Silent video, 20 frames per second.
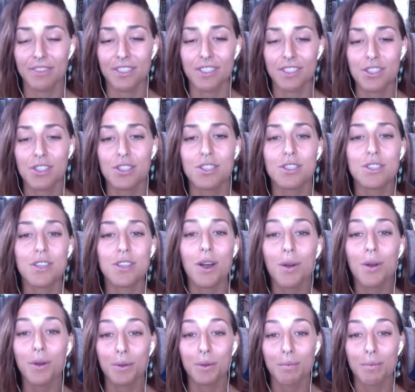is
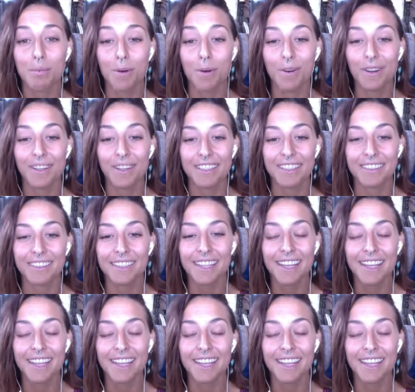so important.